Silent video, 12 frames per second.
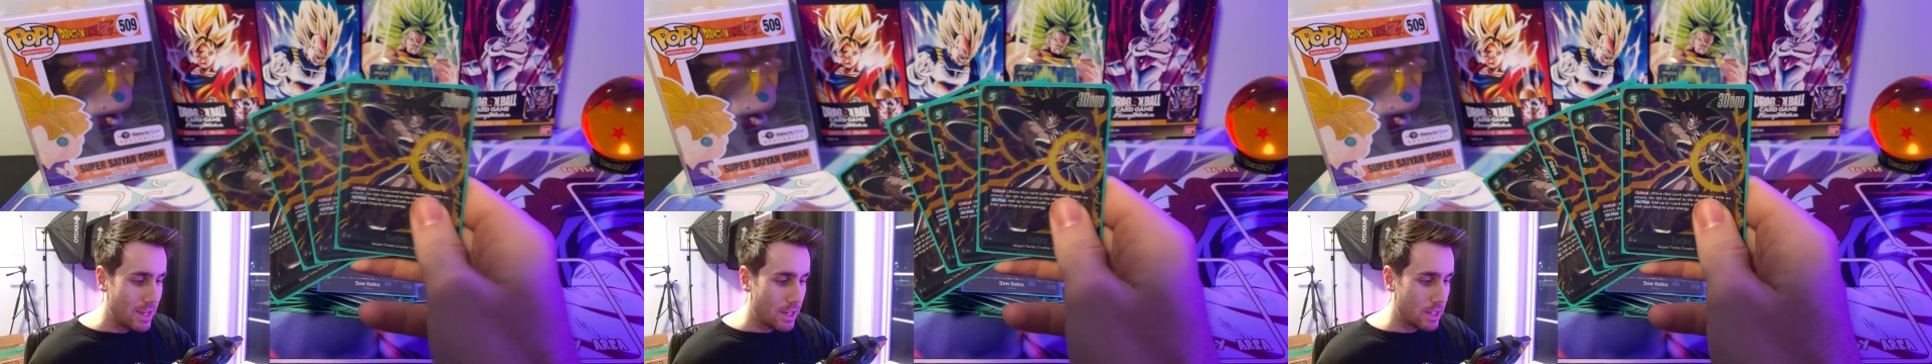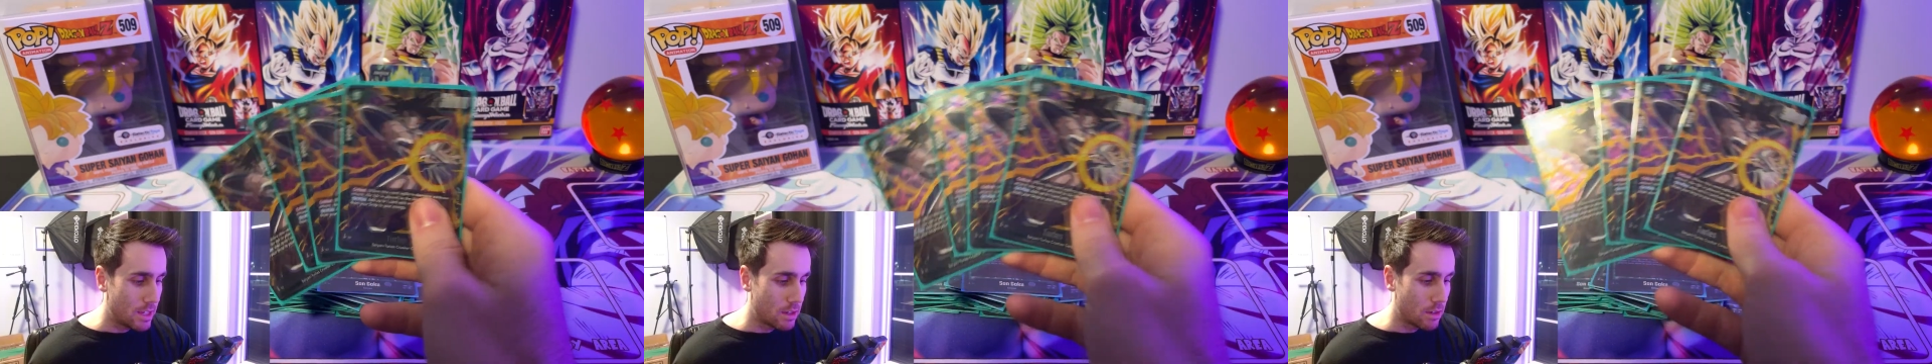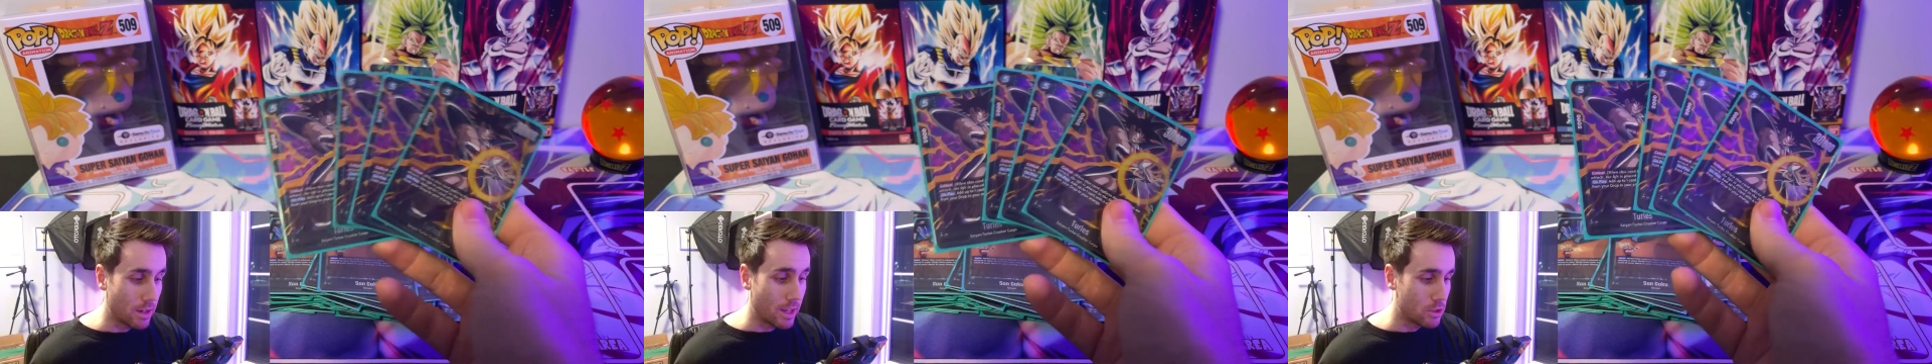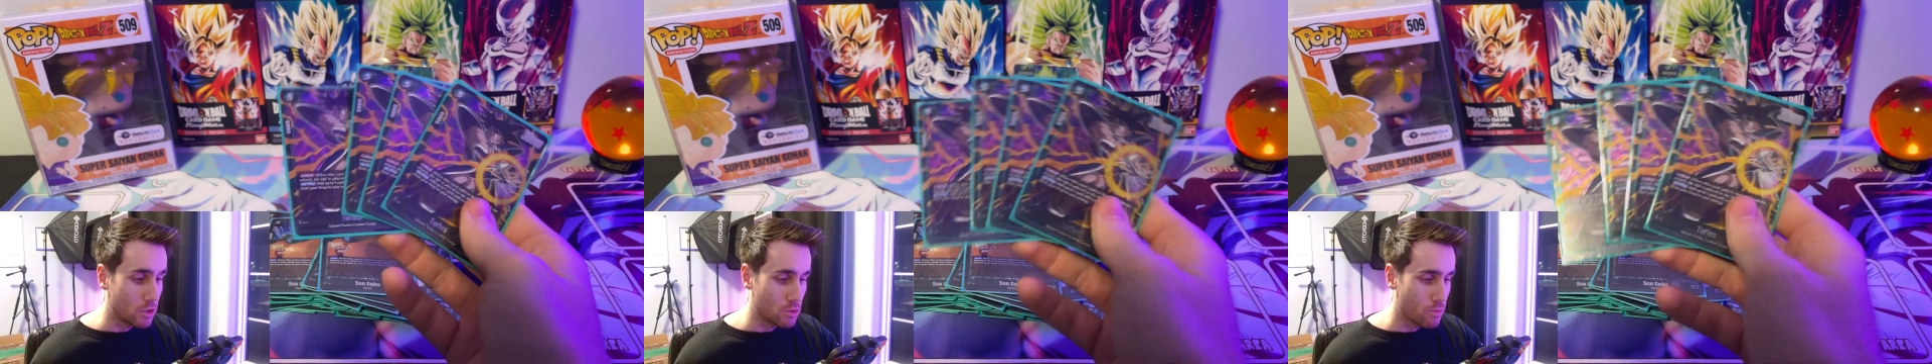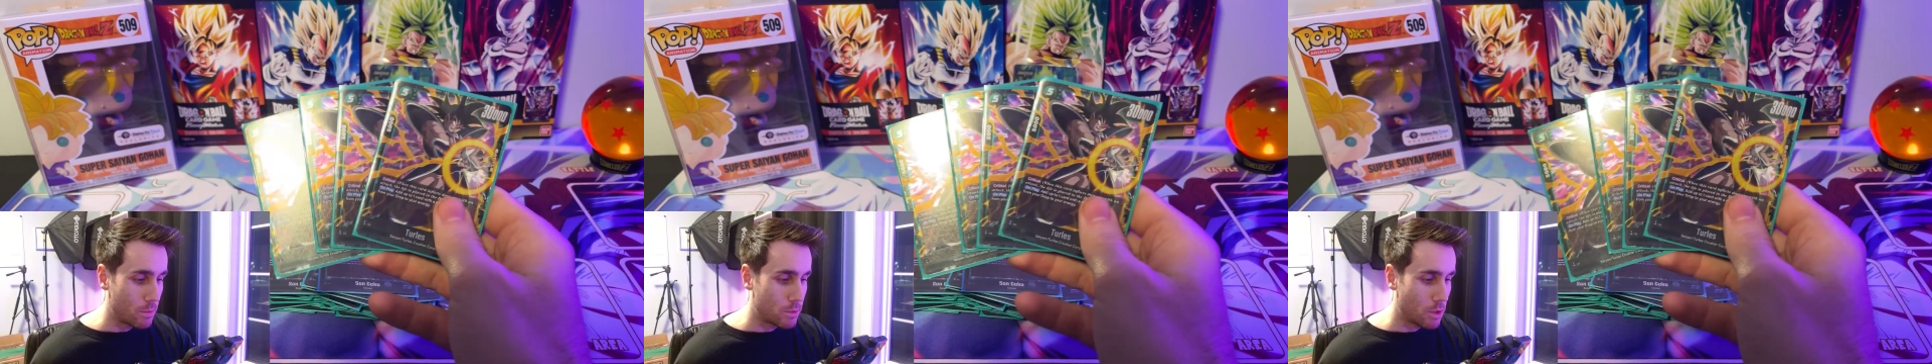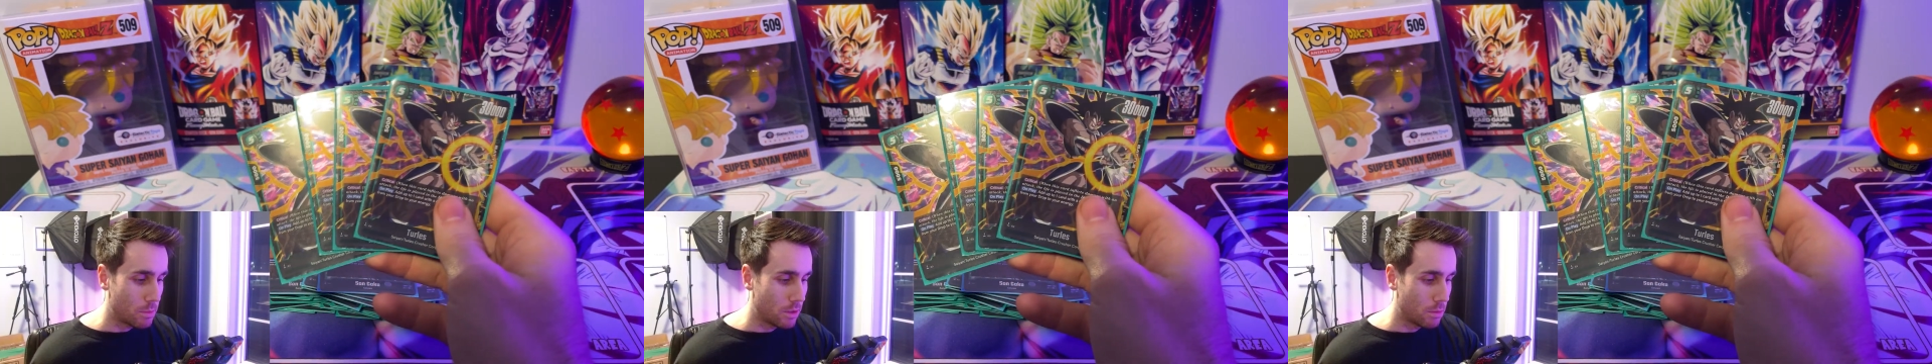He, again, just ramps
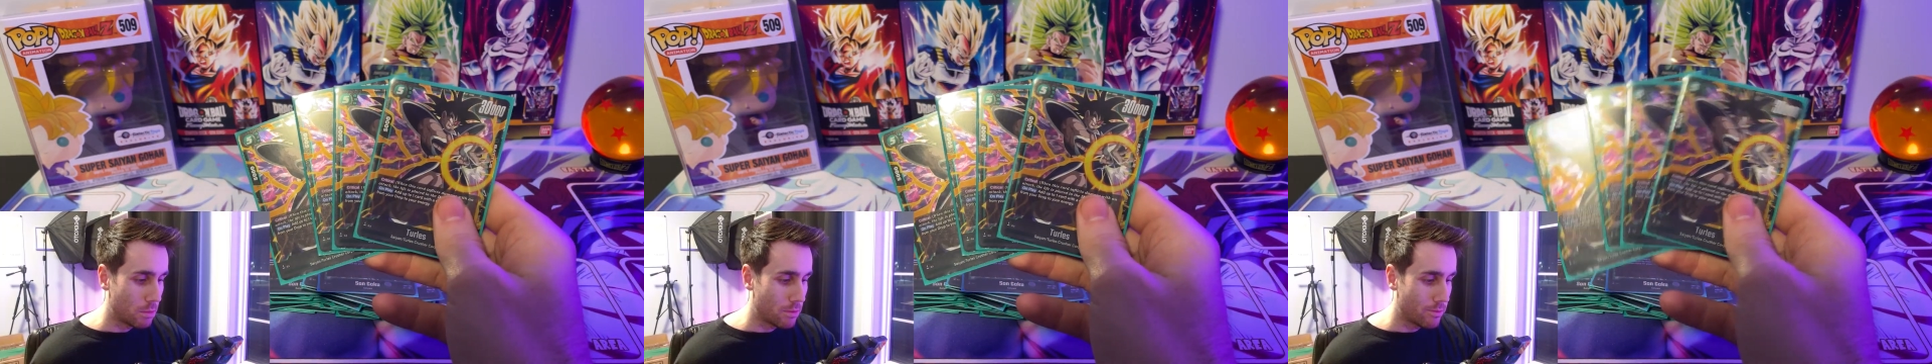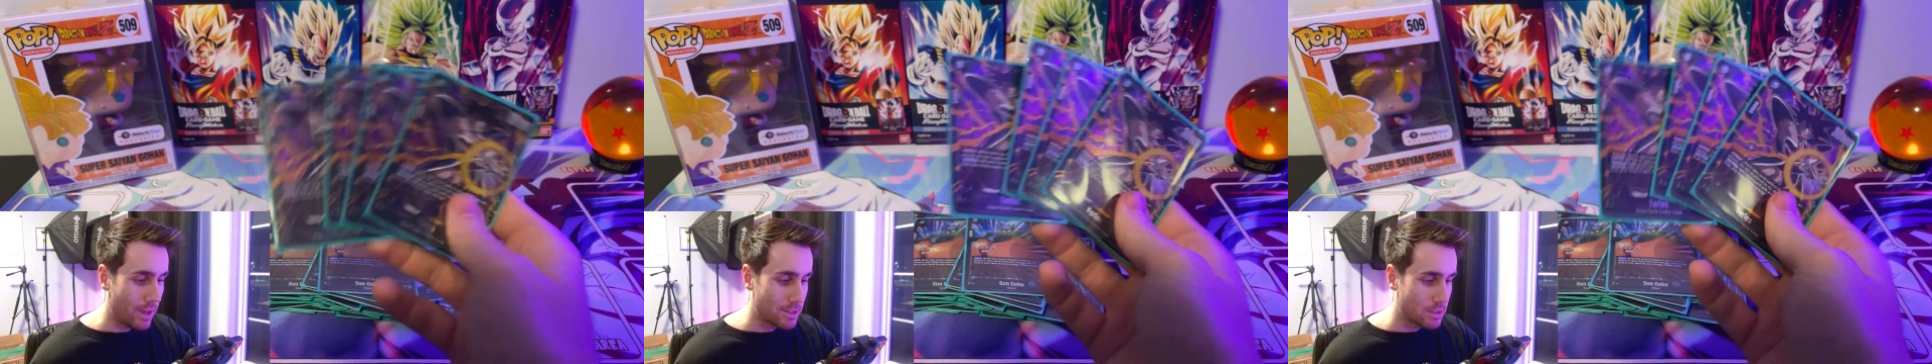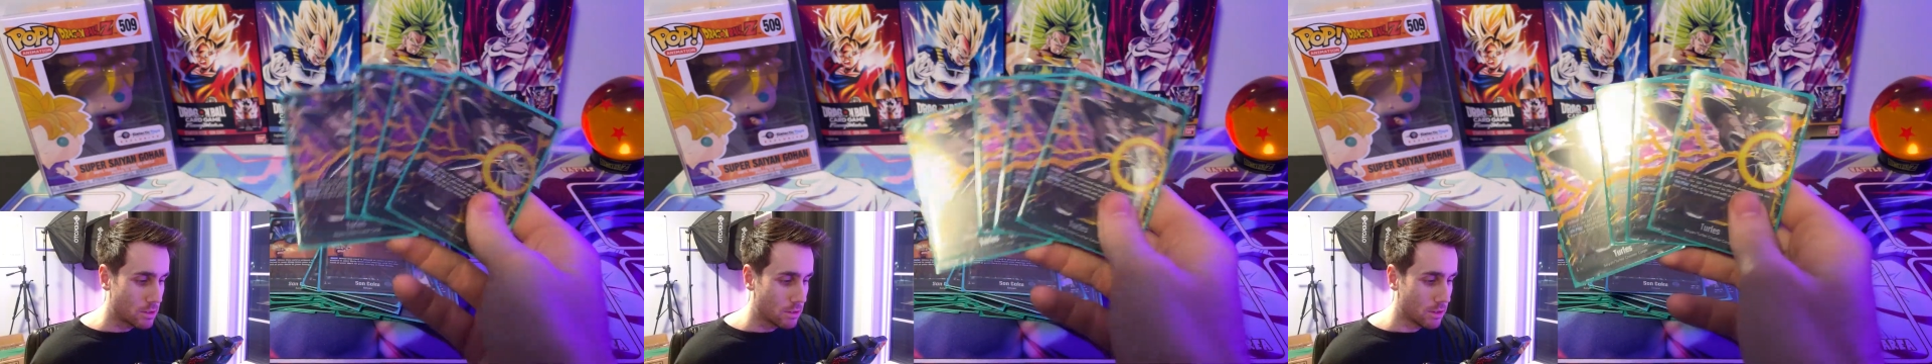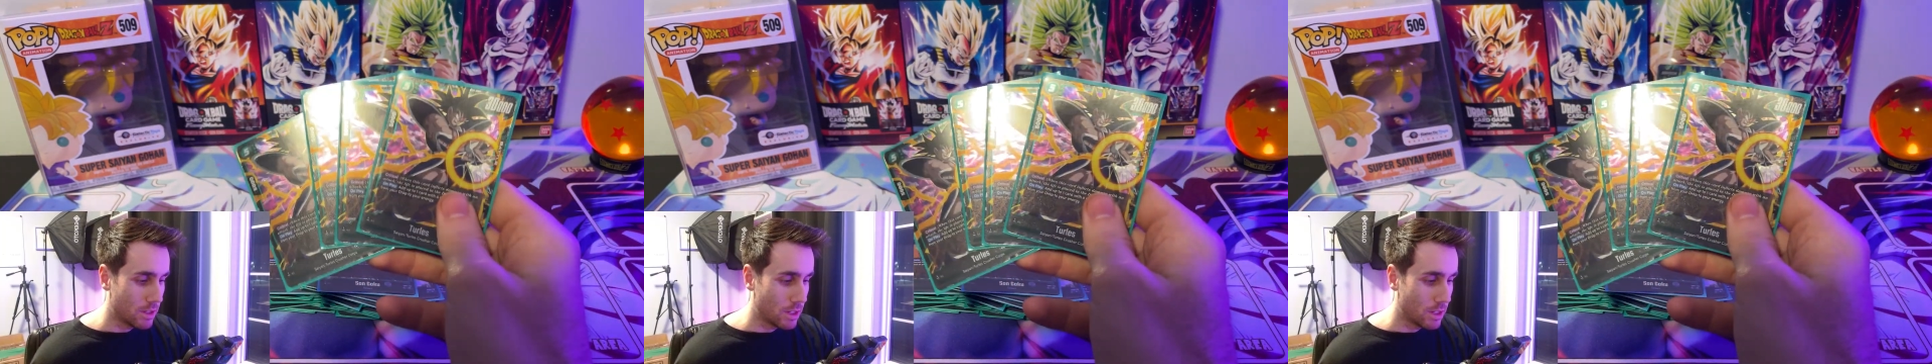you up a little bit faster.